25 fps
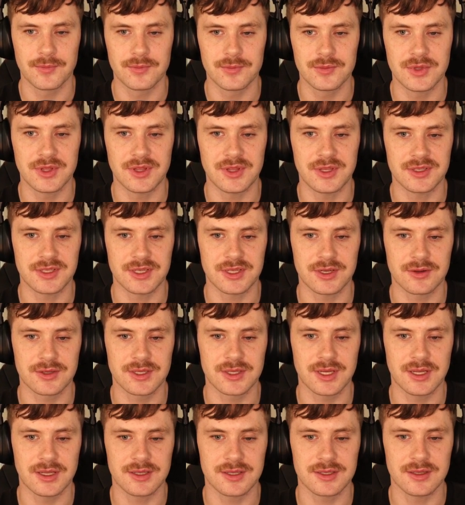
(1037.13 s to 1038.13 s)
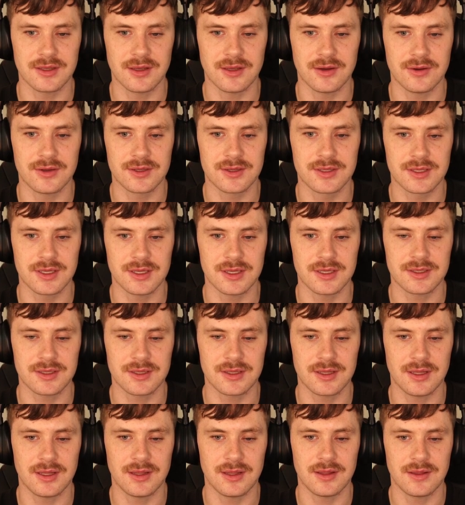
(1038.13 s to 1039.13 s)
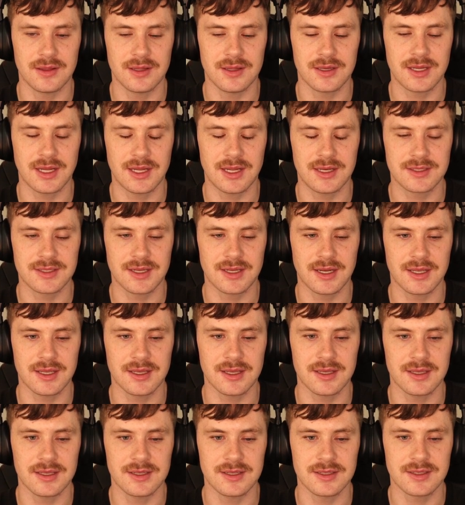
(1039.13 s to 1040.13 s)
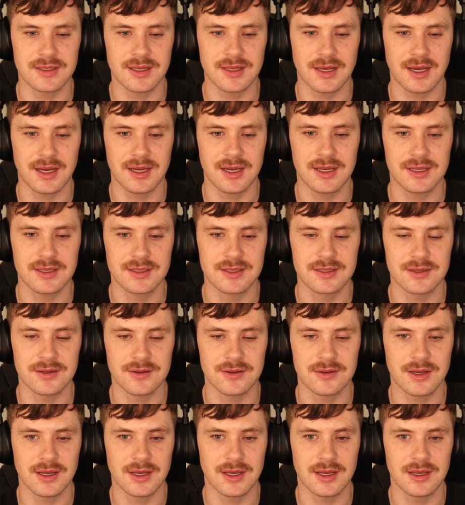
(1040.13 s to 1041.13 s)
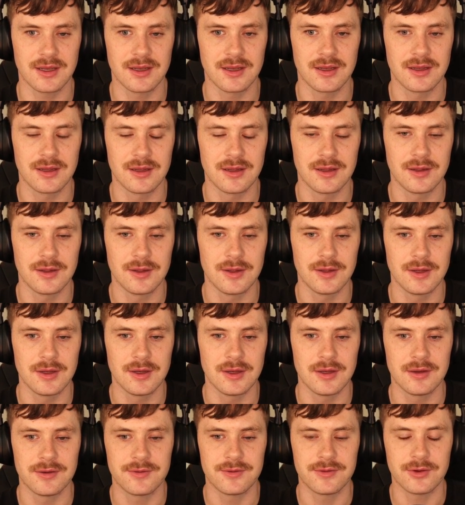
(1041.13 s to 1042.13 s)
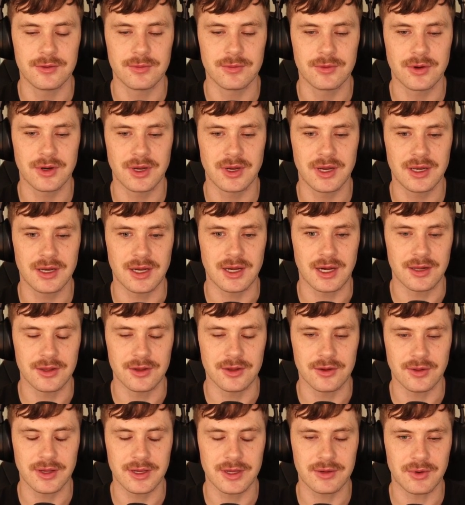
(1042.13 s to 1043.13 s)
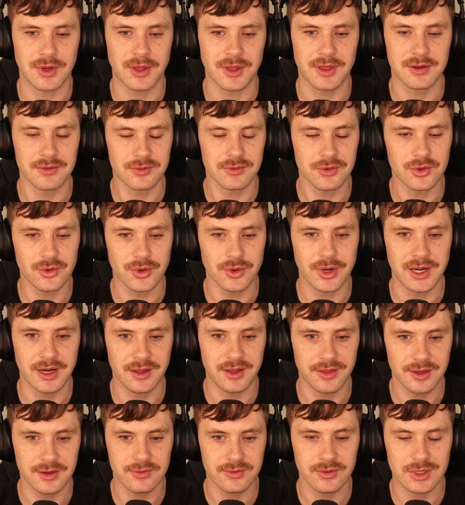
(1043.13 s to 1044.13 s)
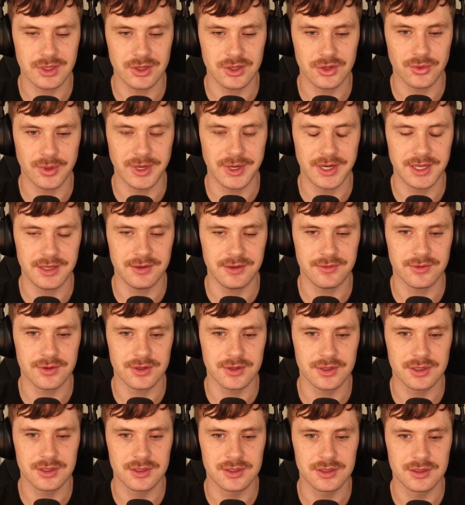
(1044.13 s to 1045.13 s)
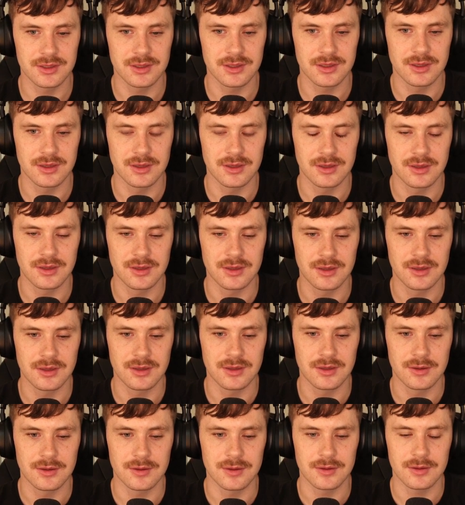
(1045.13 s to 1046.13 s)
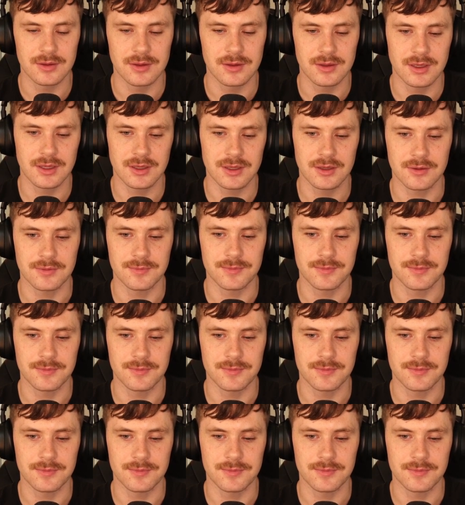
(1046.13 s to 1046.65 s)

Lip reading: The 0 setting is the lowest, is the 10 setting is the highest. Okay. Film grain. I don't know. Like when I think of grain, I think of like grainy footage. I don't know.